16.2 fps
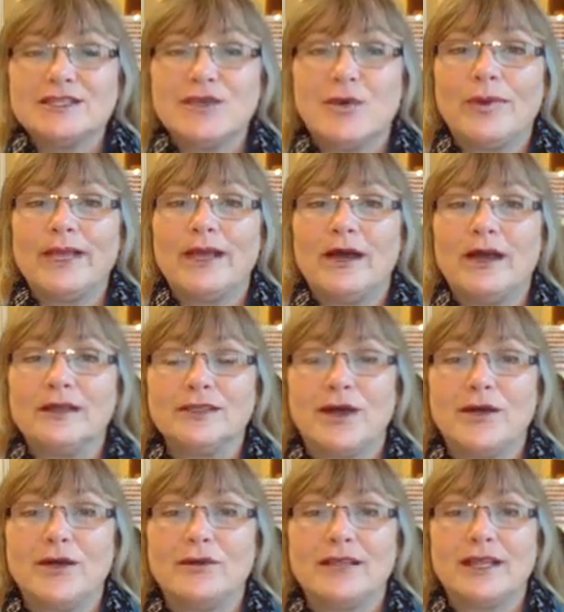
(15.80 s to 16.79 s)
So, we all
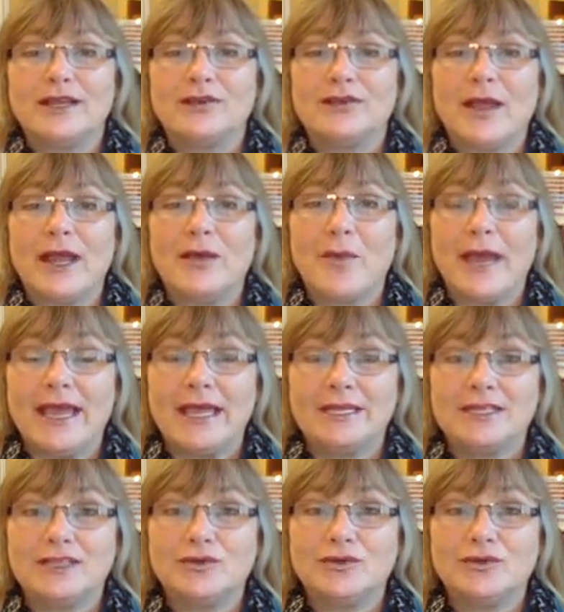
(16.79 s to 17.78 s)
know that a great
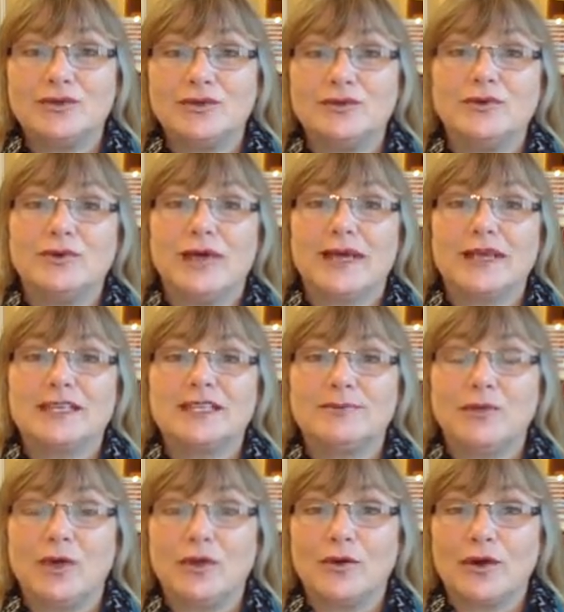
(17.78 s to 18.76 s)
way to
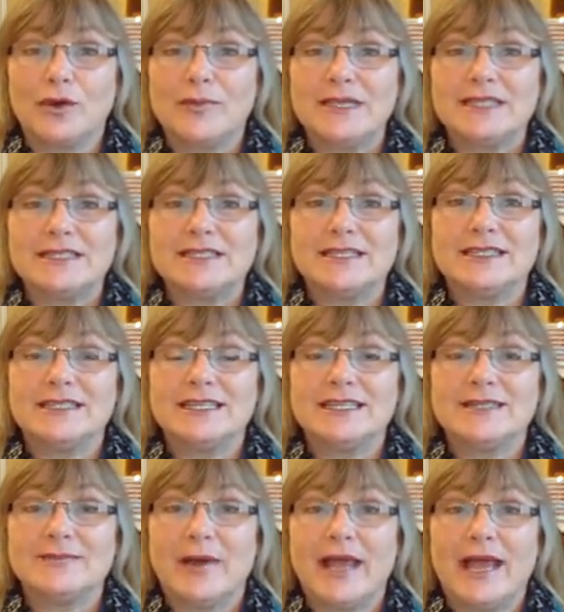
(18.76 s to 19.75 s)
explode our business
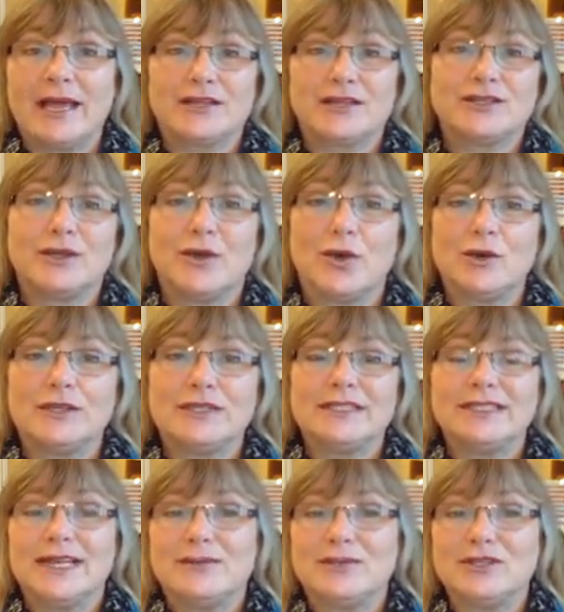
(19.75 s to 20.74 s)
is by actually
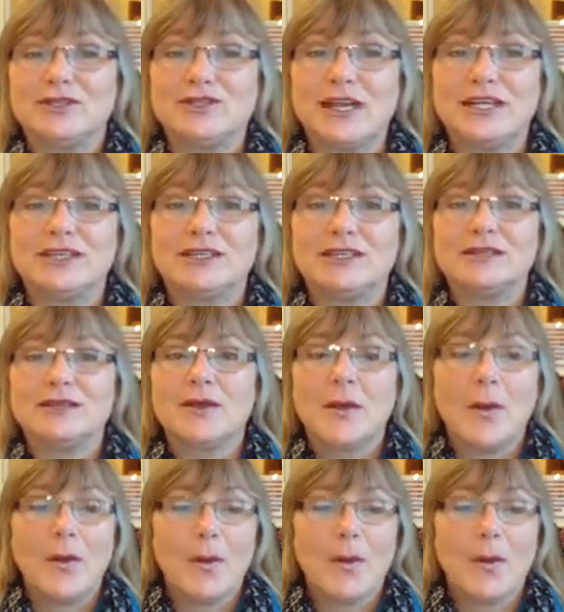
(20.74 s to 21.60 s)
holding demonstrations,